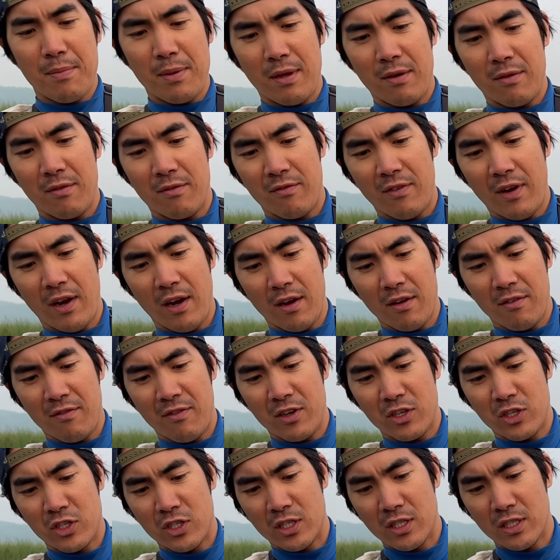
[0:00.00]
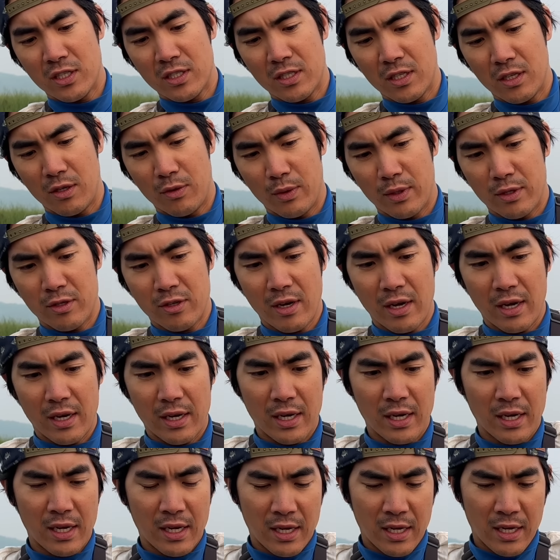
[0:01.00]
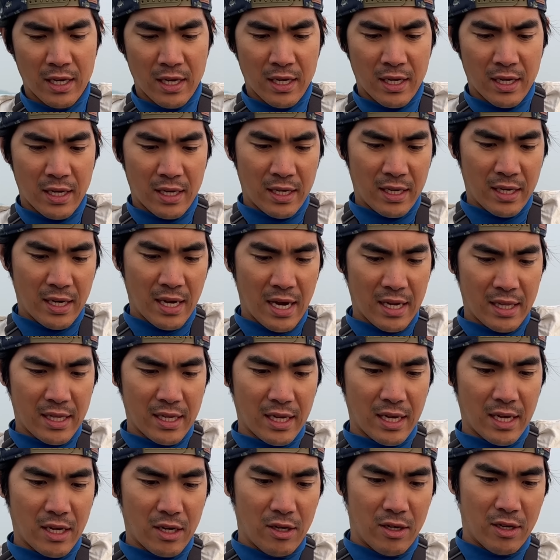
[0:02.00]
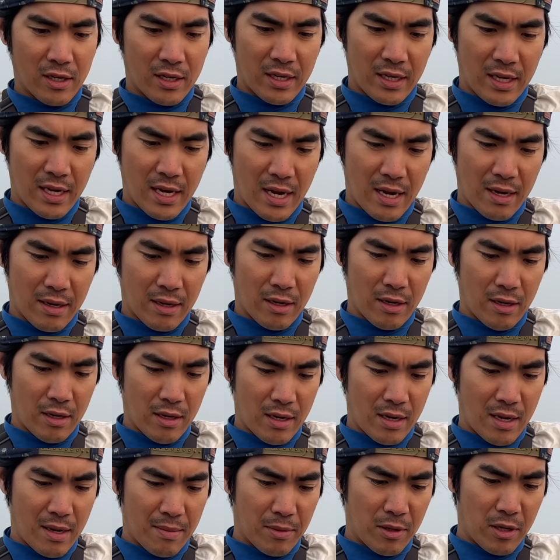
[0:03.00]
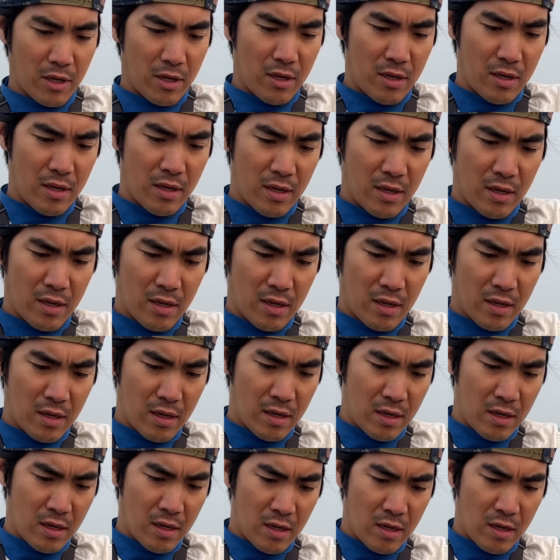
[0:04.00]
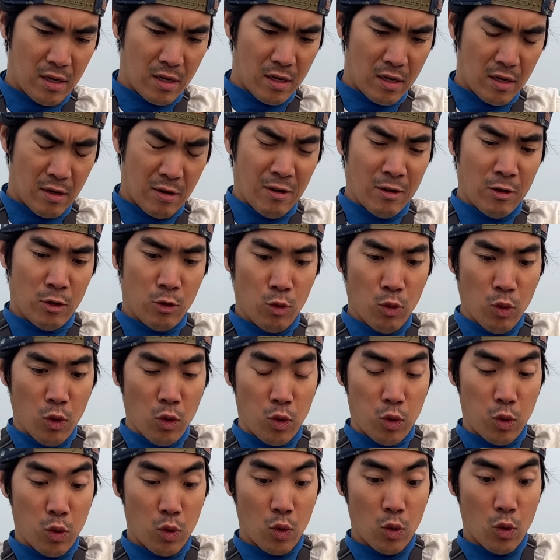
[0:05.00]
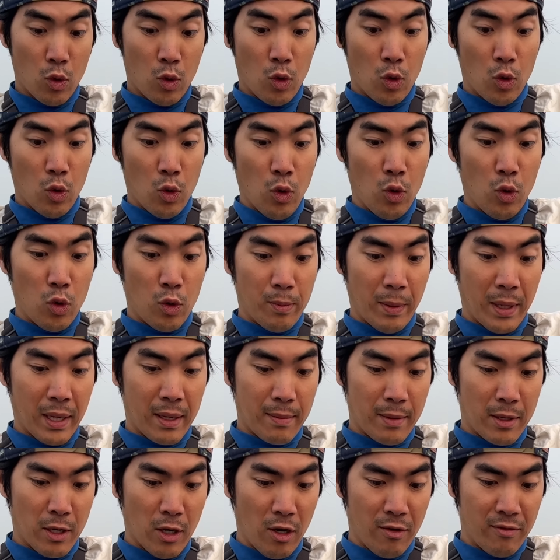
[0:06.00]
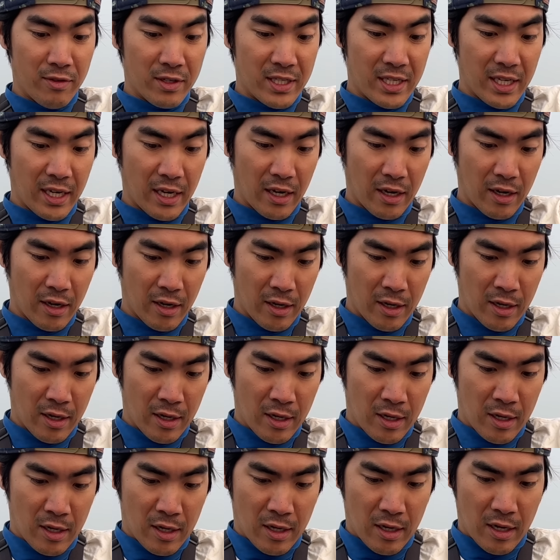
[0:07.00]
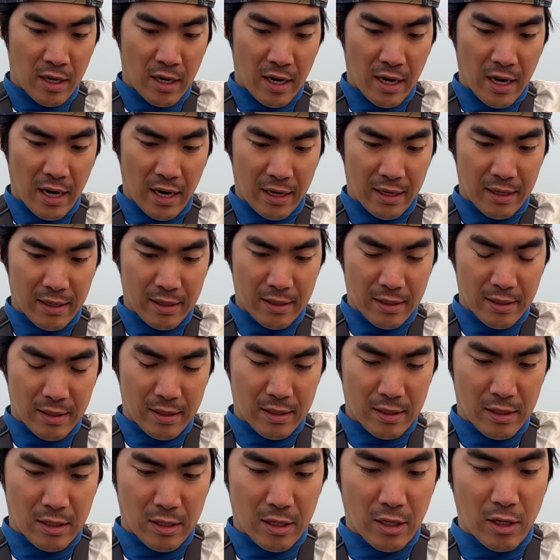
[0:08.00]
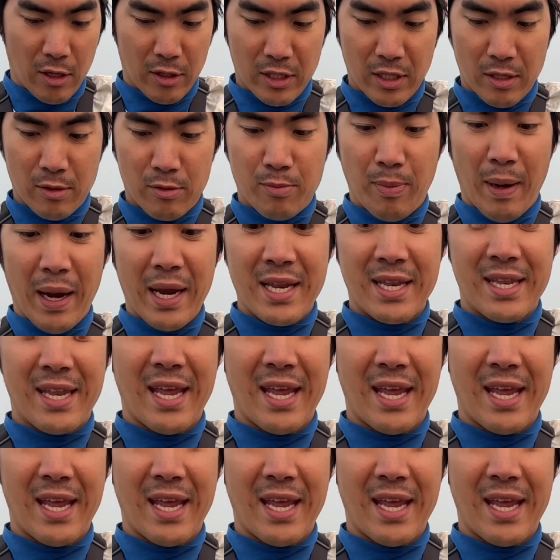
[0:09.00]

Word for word: be very vicious, so we try. slippery, too. You want to rag? get hooked. Yeah, good. I'm good. Woo! Woo, making me nervous here. All right. Oh, he's biting